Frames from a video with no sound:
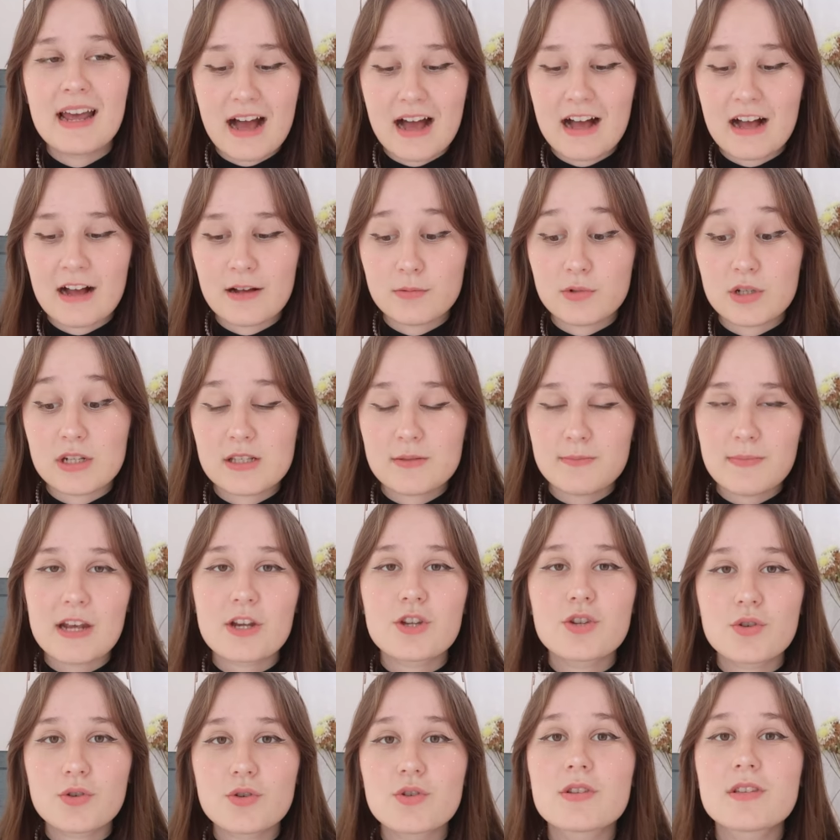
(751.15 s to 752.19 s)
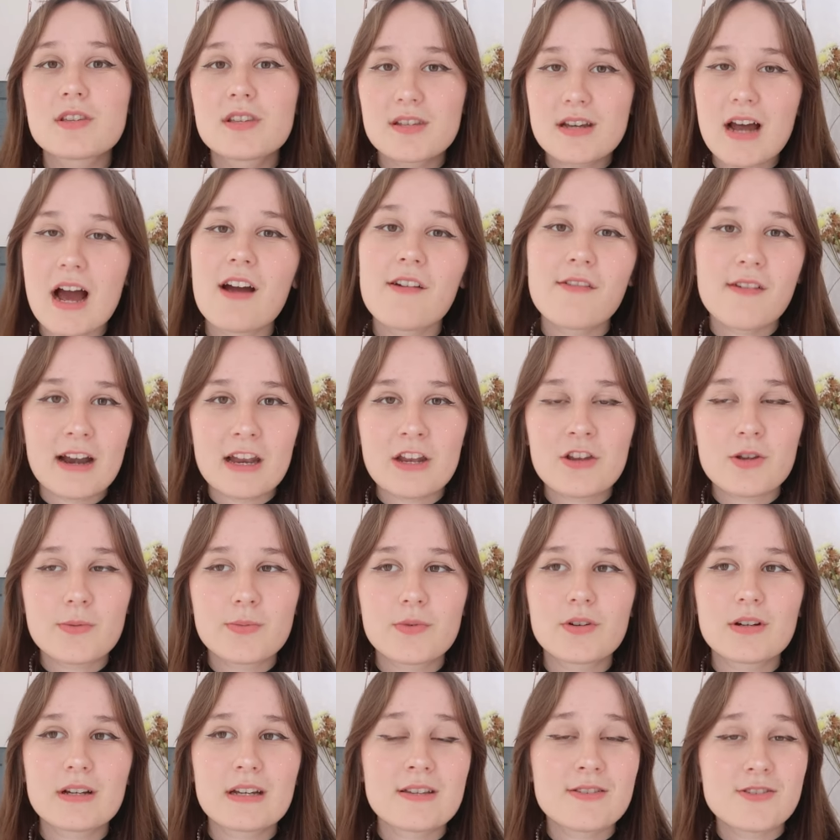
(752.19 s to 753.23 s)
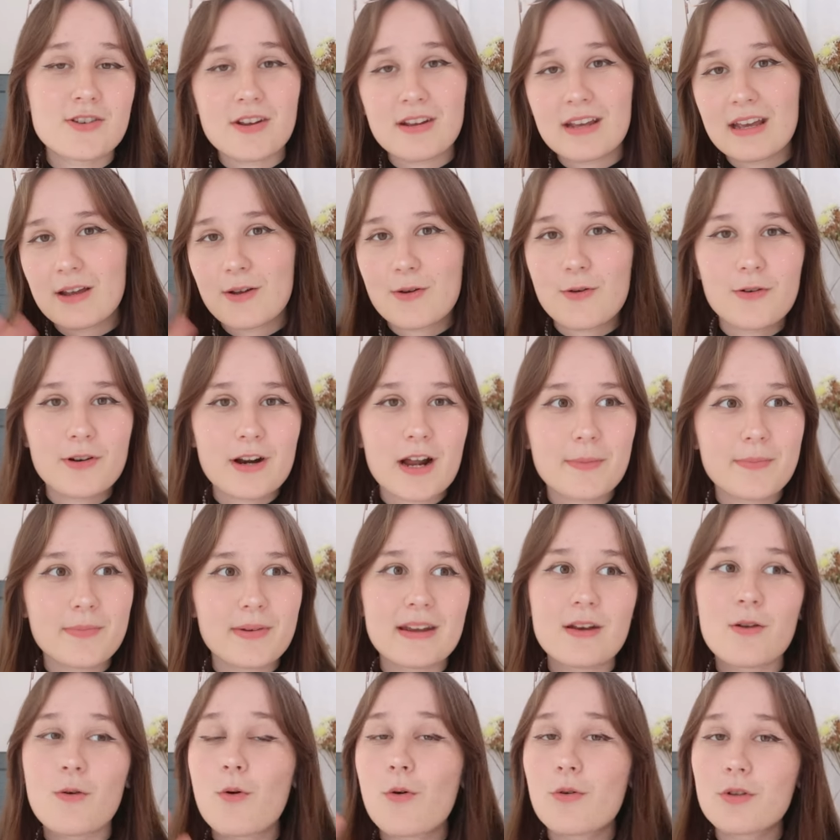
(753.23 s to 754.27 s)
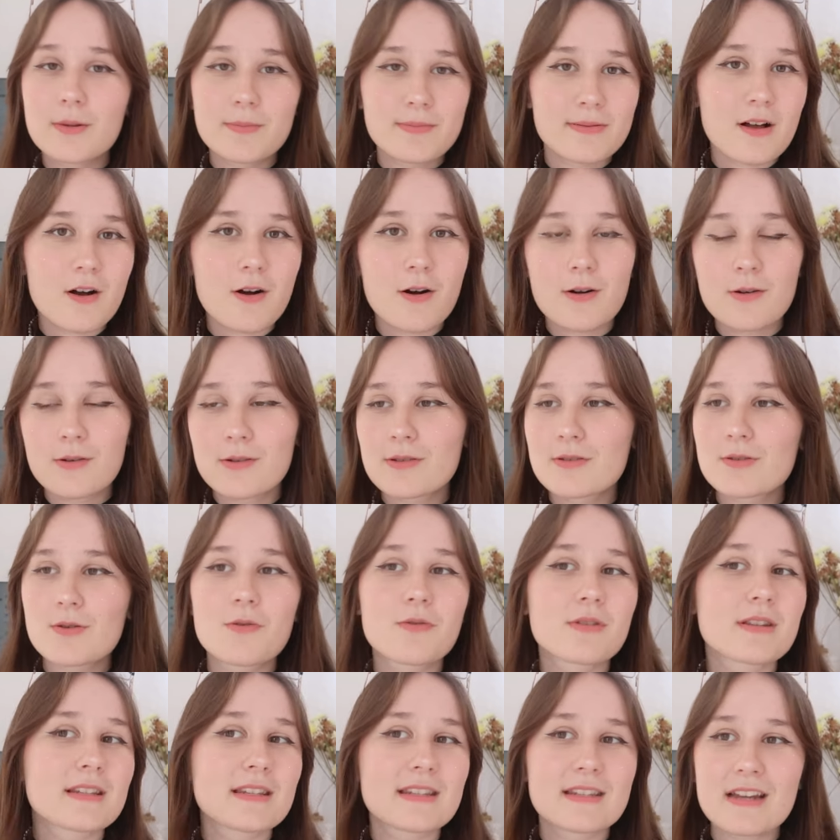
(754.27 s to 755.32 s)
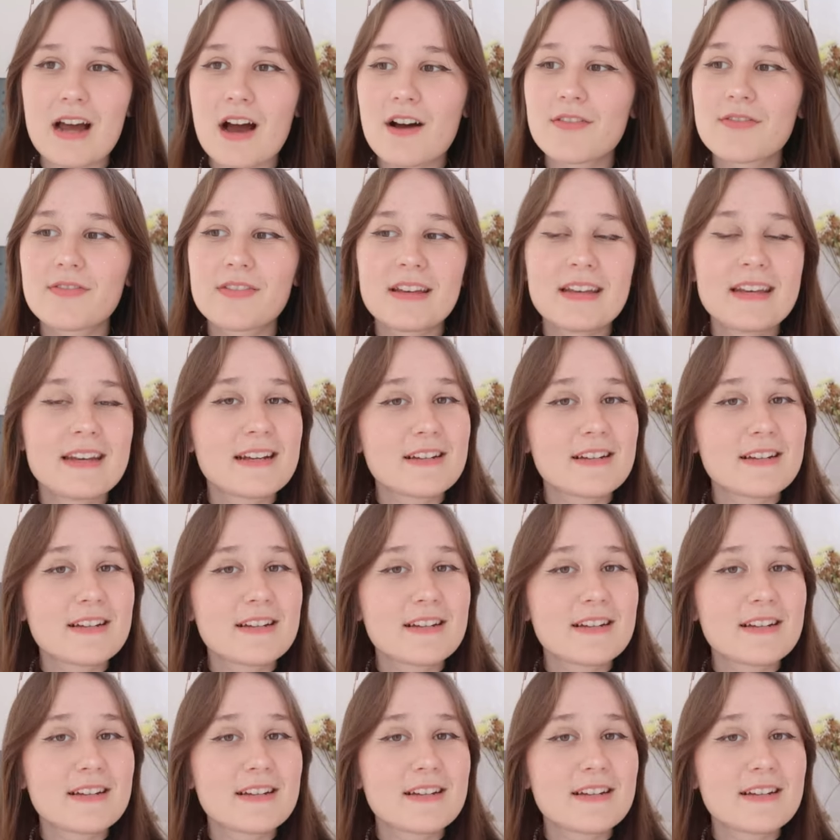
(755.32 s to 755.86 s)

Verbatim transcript: Um, just make sure you start writing your book and don't get caught up in all the plot holes, all the stuff.